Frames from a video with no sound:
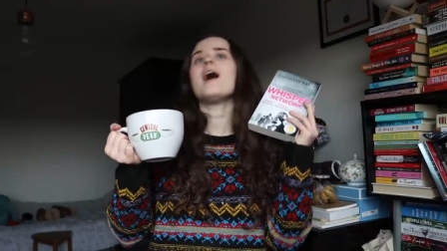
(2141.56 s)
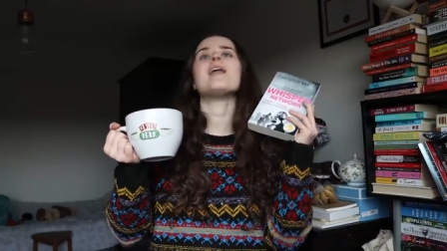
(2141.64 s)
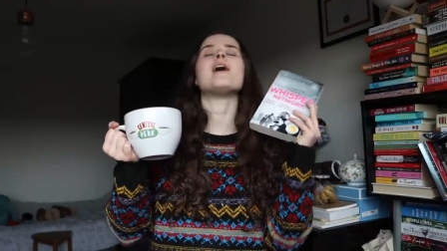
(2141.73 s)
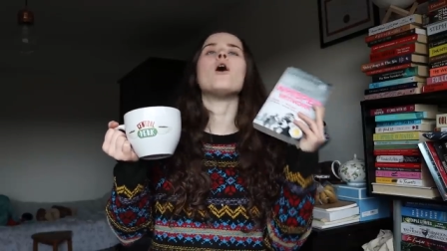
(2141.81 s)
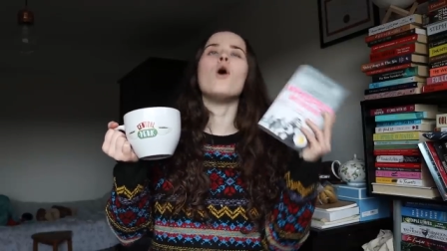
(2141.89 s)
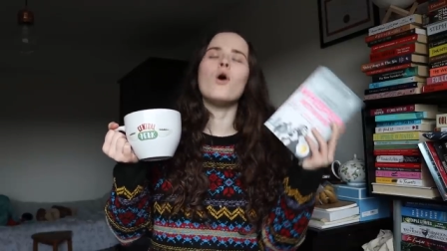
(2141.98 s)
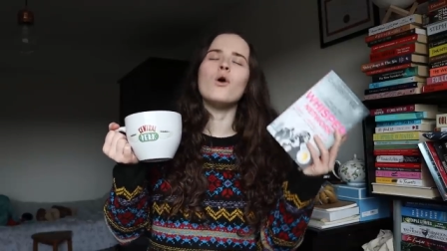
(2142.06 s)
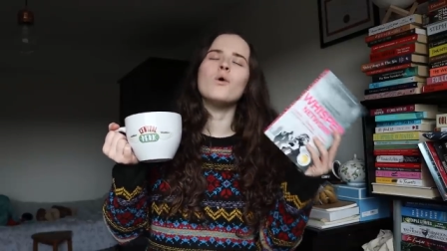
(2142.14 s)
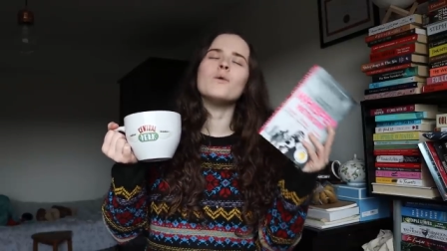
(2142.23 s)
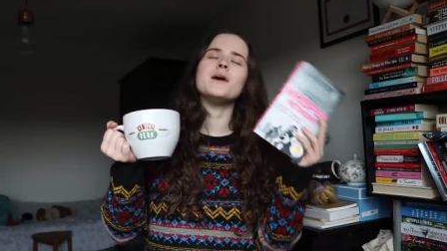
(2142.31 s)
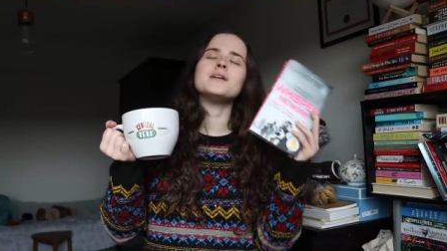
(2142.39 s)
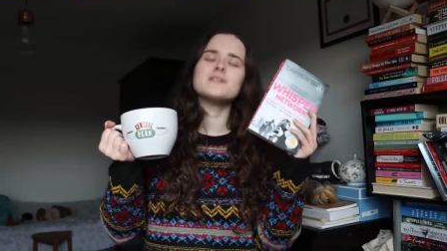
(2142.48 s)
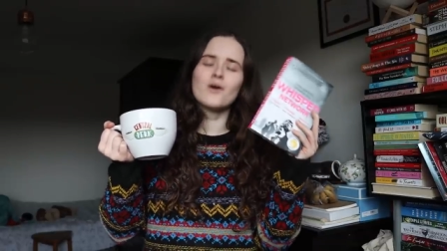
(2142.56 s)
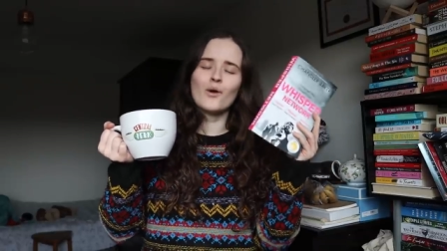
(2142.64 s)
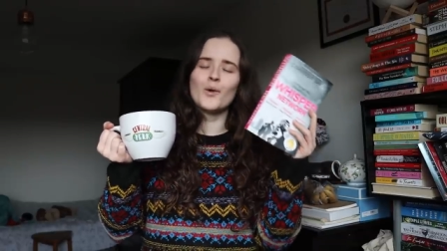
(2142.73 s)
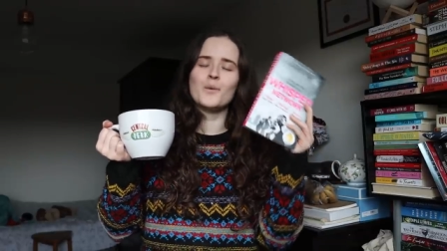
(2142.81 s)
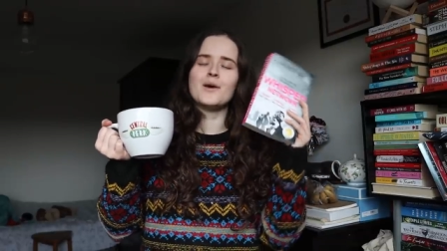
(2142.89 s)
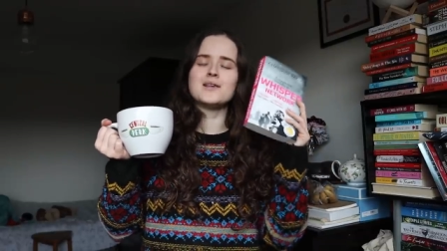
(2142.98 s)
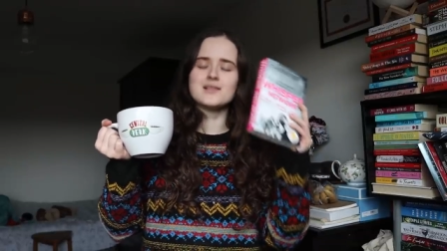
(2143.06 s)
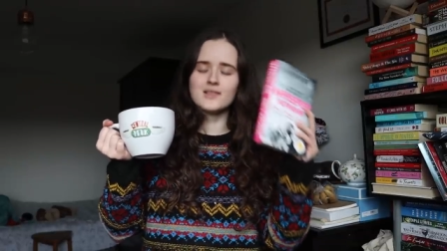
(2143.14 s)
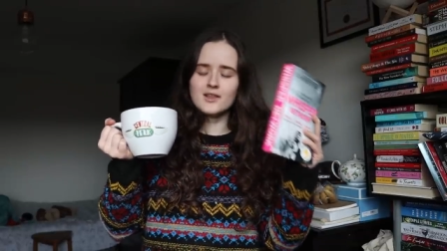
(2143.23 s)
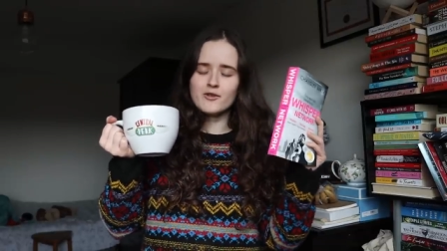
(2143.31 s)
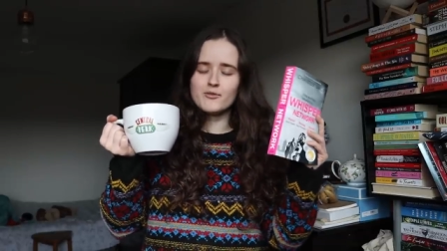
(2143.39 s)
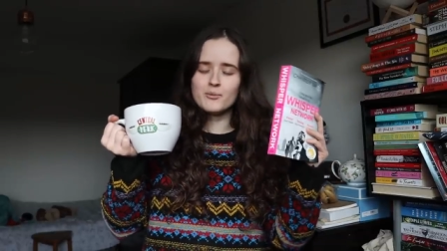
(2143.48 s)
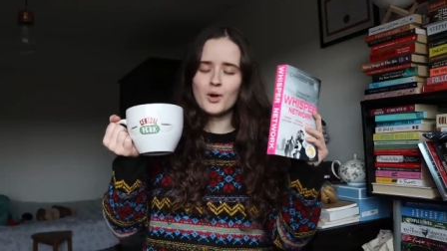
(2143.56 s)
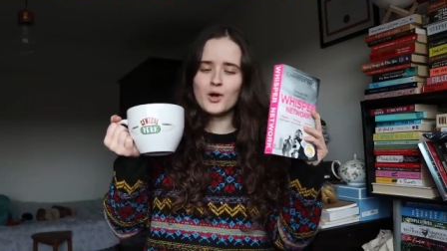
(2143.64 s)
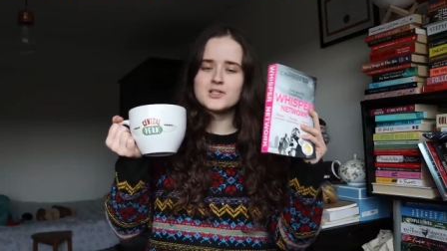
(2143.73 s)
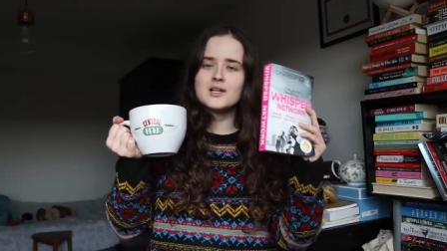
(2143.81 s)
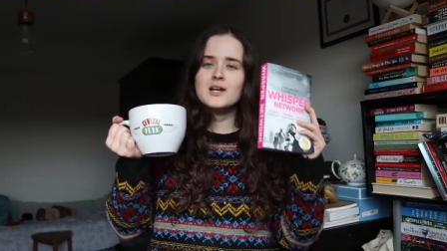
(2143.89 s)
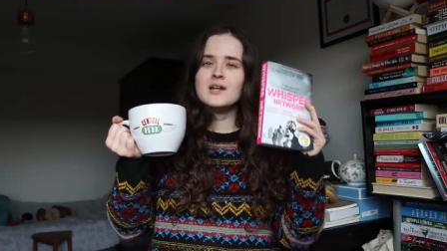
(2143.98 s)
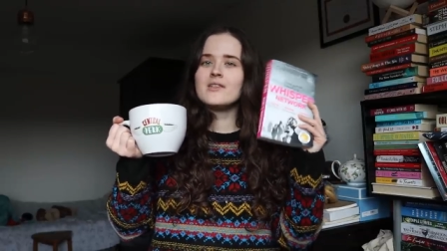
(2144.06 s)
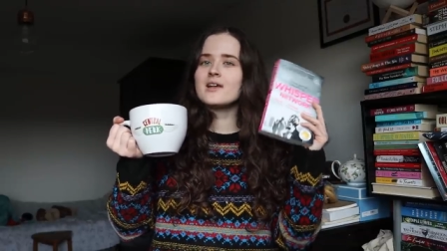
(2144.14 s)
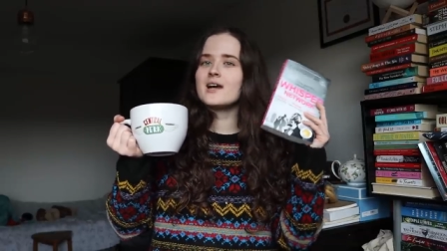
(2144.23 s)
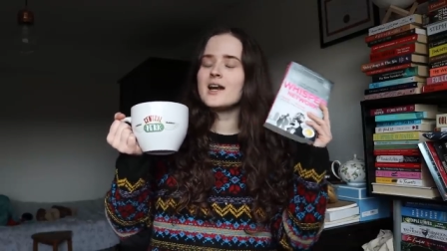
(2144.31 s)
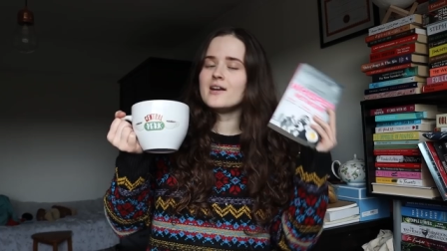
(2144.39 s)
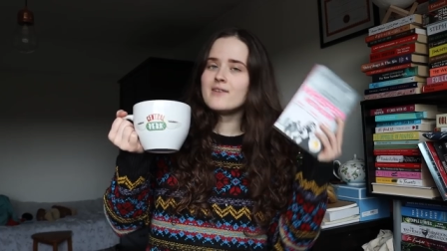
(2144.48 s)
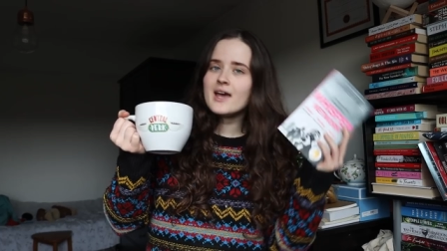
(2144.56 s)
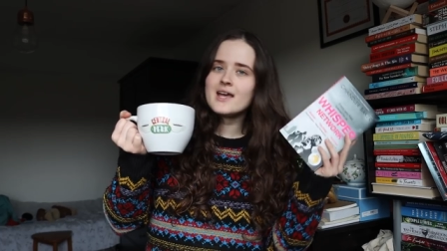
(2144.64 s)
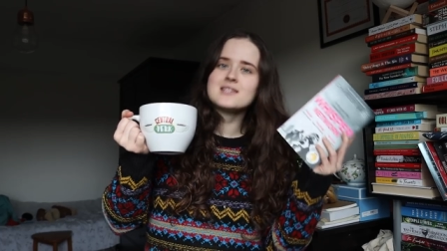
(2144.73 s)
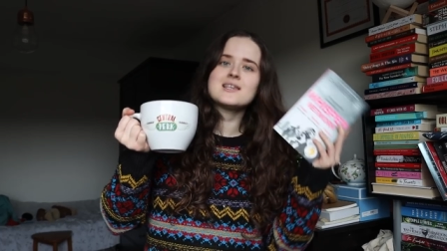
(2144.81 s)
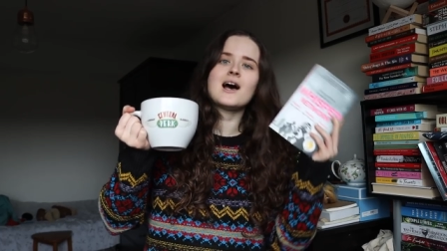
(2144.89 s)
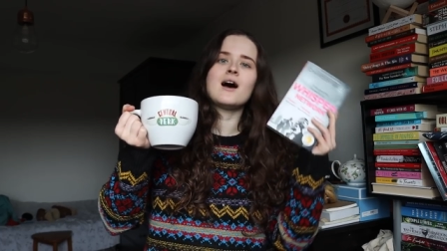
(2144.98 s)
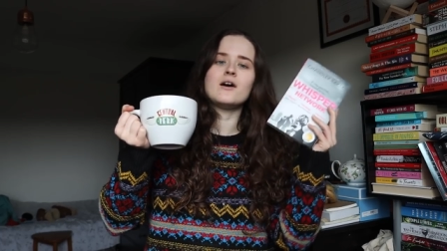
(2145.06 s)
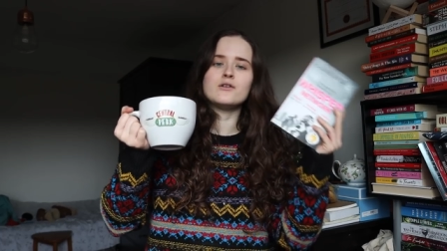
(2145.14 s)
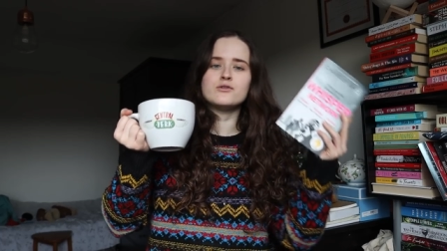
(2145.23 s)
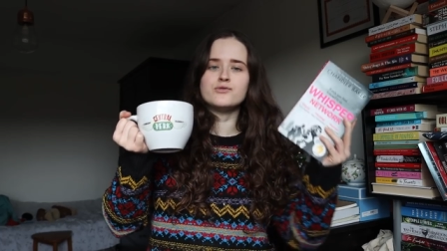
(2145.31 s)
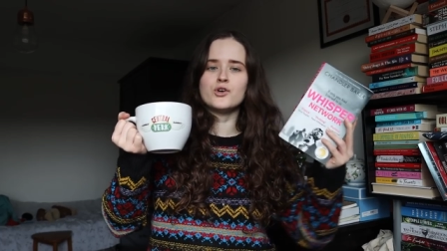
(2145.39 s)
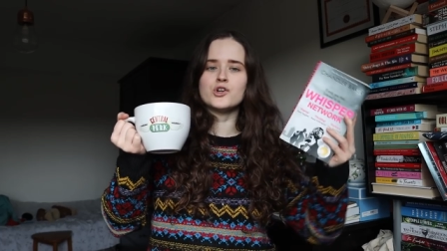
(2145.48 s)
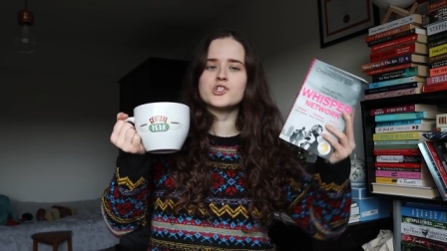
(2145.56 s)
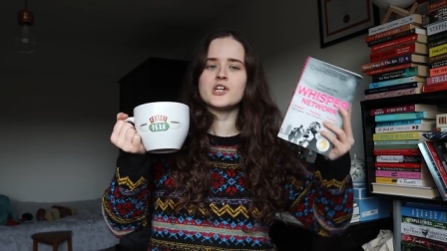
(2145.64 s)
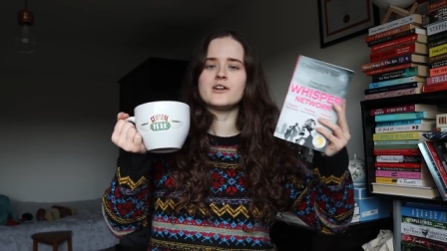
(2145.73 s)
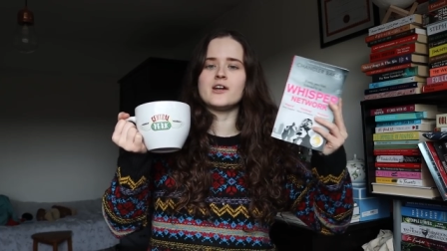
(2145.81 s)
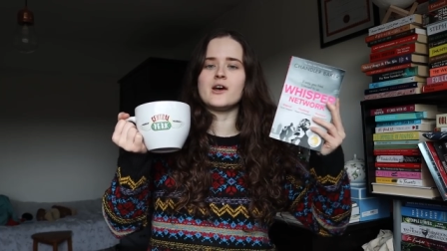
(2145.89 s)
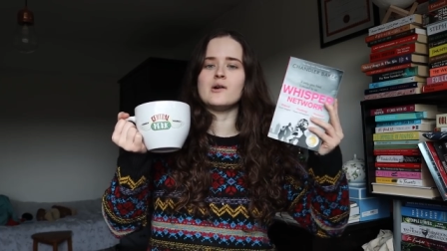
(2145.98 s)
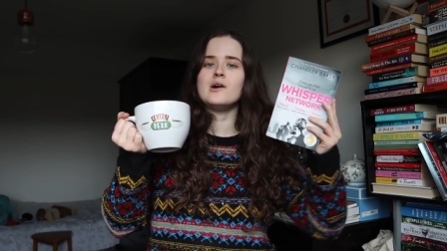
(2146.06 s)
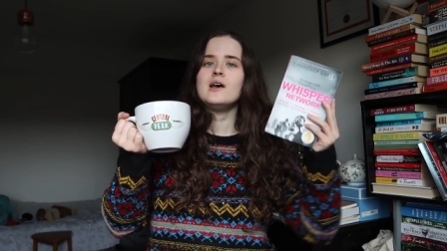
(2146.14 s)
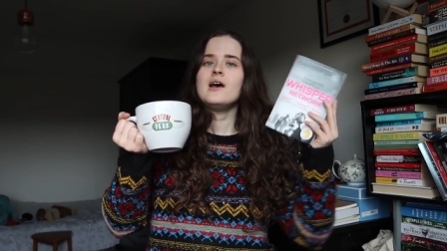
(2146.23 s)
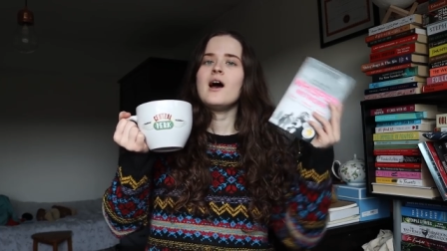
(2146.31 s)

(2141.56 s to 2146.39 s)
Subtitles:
and I always love books that kind of hint at and foreshadow